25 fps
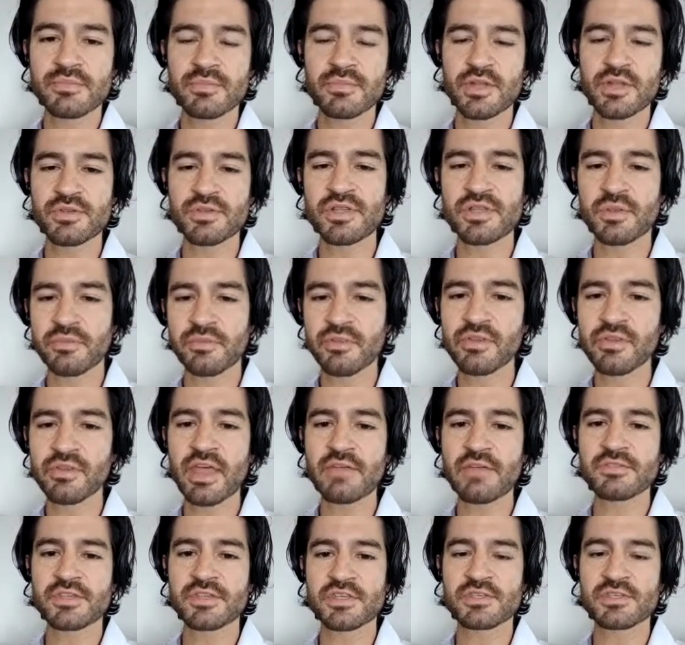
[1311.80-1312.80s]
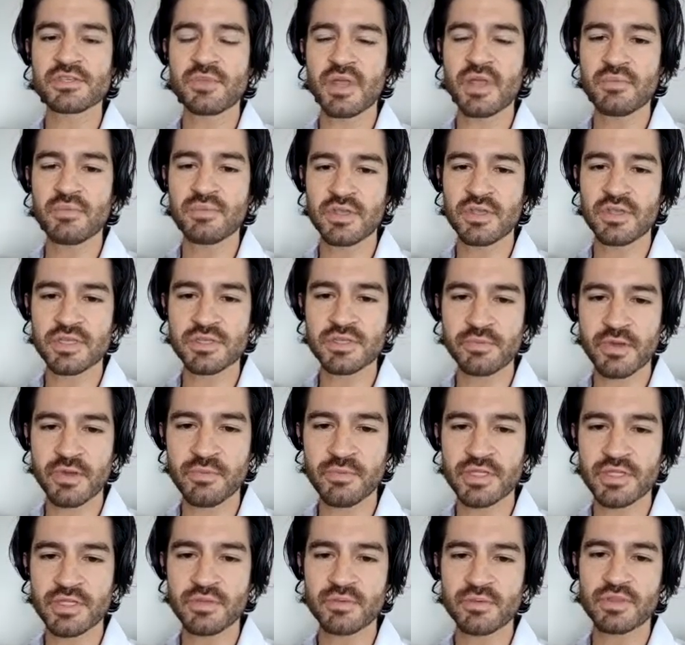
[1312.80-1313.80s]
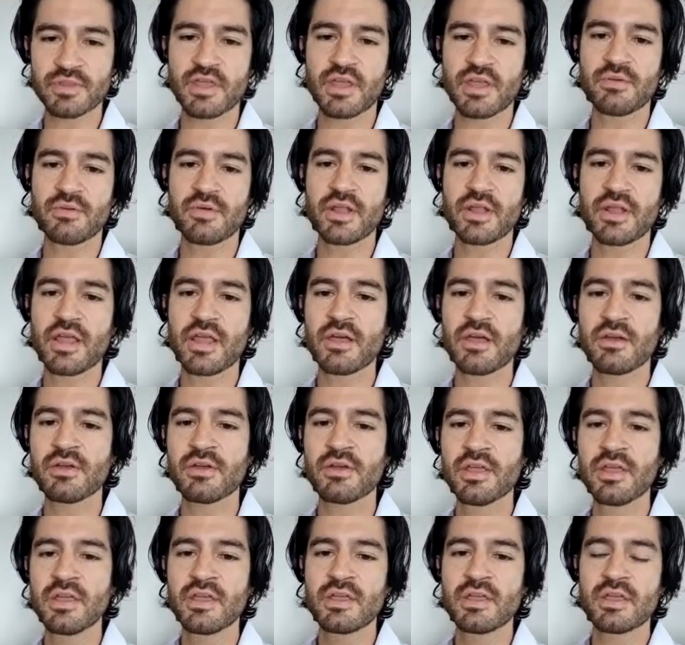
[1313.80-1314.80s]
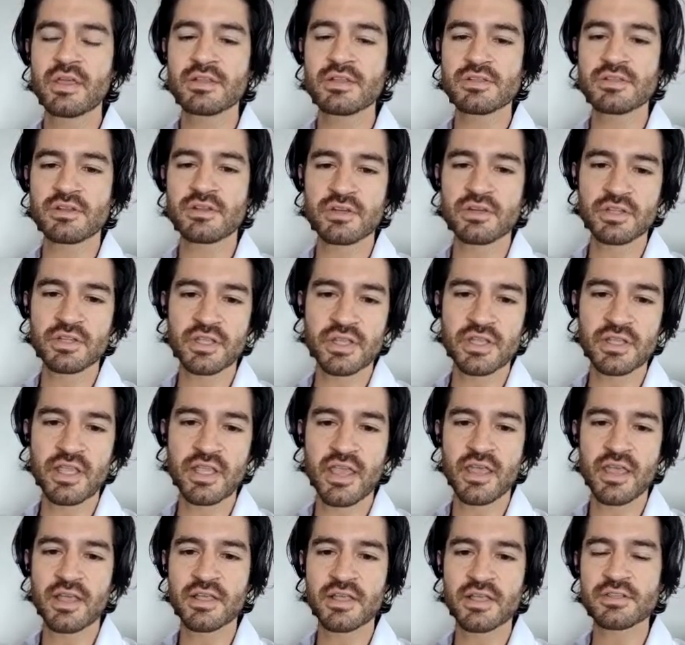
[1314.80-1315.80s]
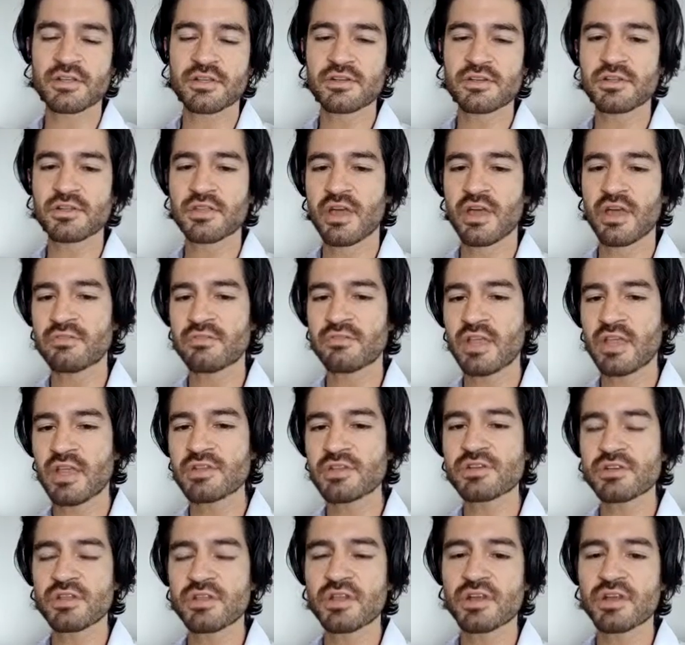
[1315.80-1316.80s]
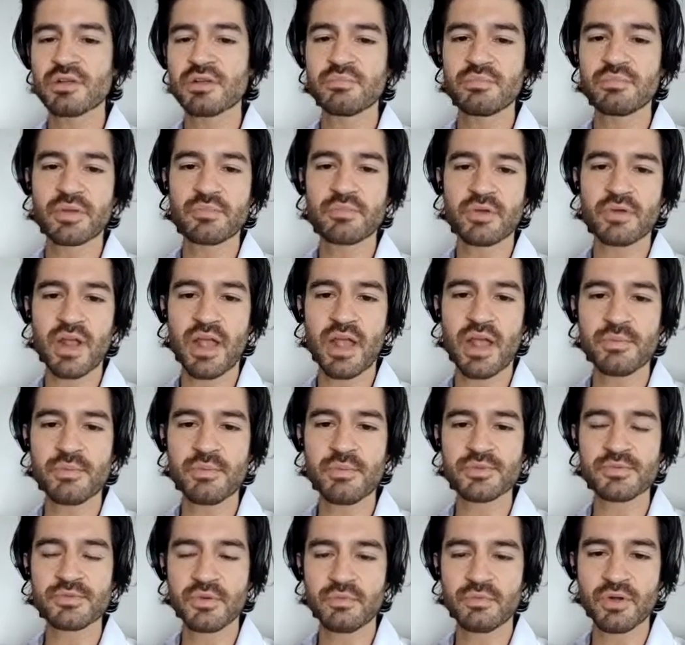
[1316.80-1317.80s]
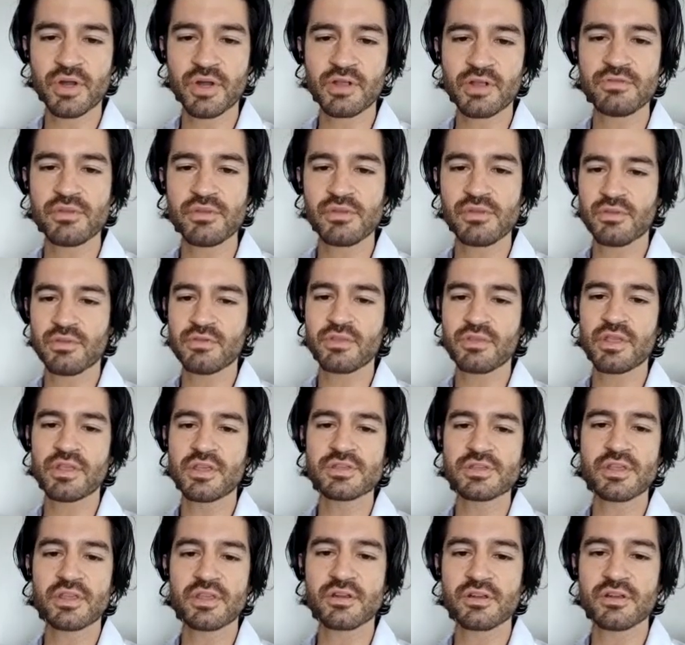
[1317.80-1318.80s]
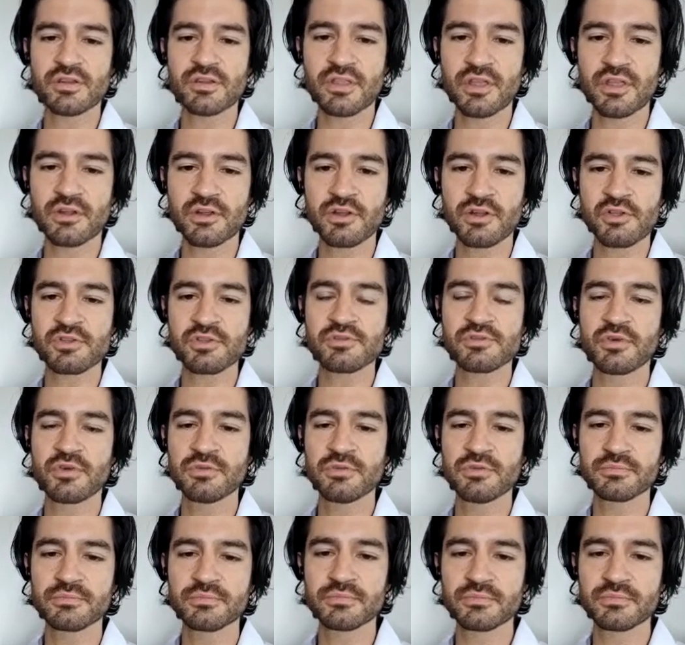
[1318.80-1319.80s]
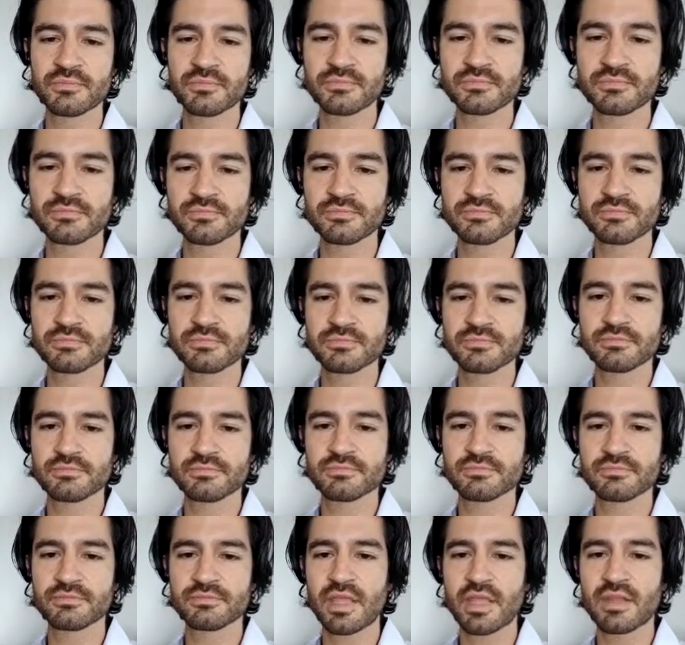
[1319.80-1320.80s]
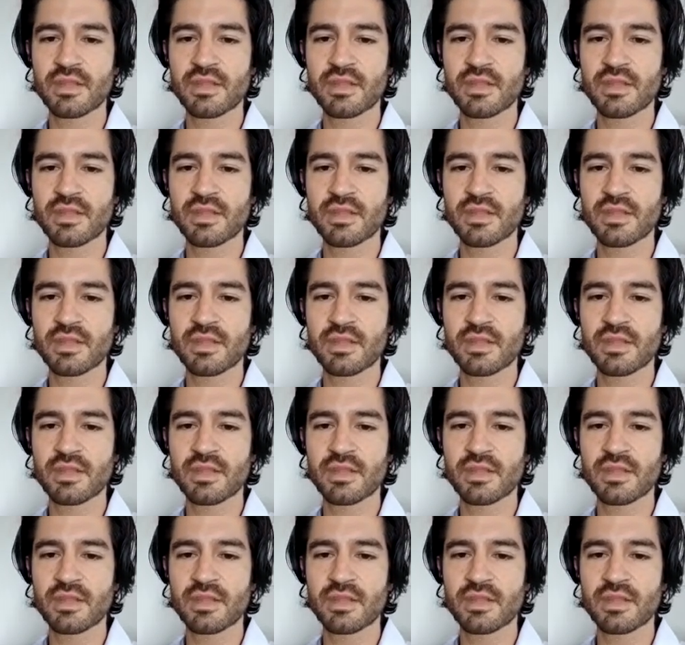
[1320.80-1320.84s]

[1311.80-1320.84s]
some of the leftists might be experimenting with that right now? And certainly in chaos, there's a lot of danger there, but perhaps we'll bring a few new things that are useful and